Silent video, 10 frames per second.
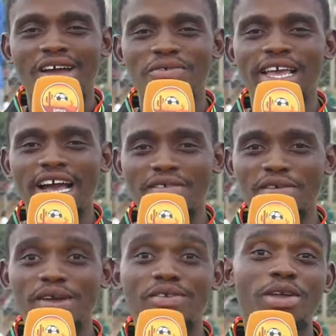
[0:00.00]
we have
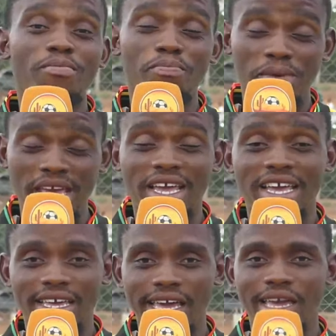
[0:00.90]
a very big
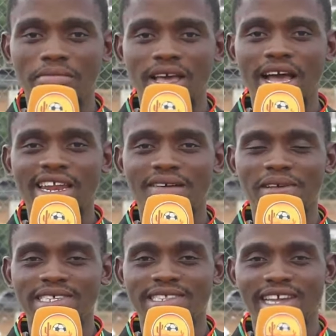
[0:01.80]
game, Ghana
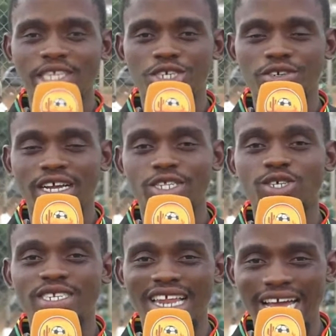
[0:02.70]
versus Nigeria.
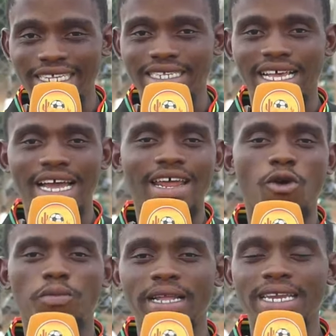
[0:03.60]
Tonight
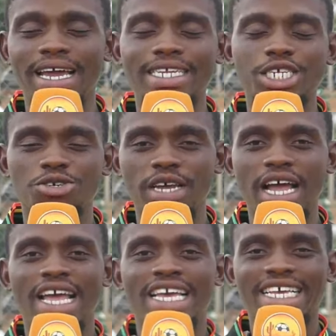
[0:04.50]
Ghana will play
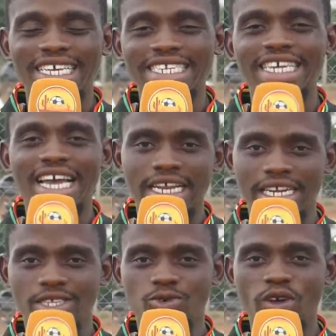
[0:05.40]
Nigeria in the
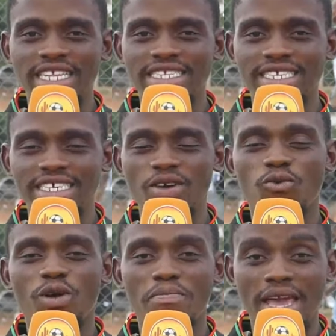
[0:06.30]
under
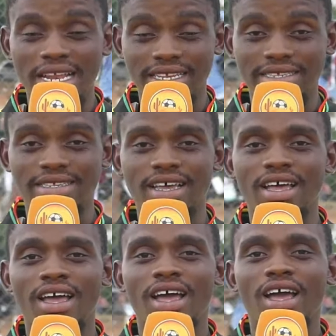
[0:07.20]
20 women's
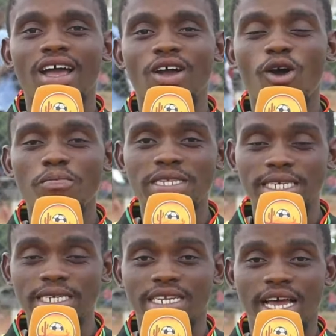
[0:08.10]

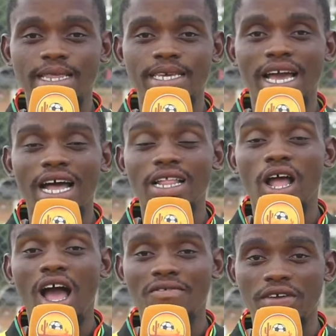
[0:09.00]
competition at the All
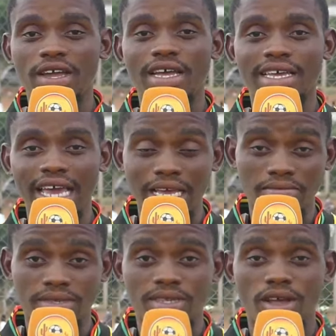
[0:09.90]
Africa
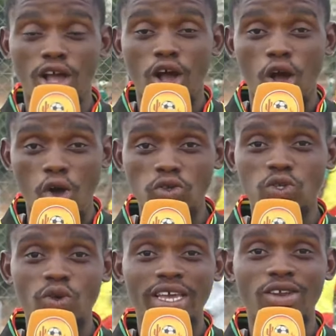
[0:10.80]
Games.
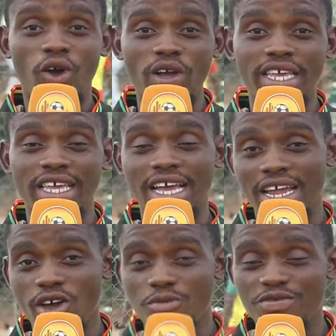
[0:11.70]
Also in hockey,
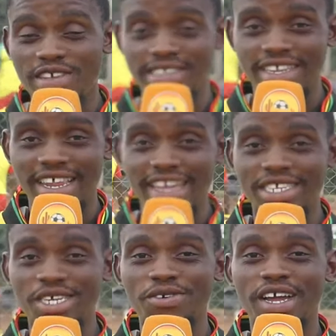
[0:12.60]
Ghana will be facing
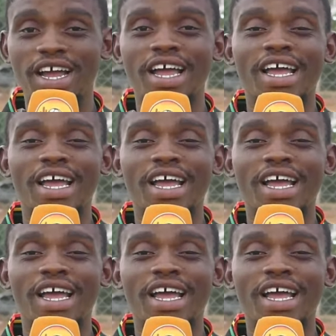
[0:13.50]
Nigeria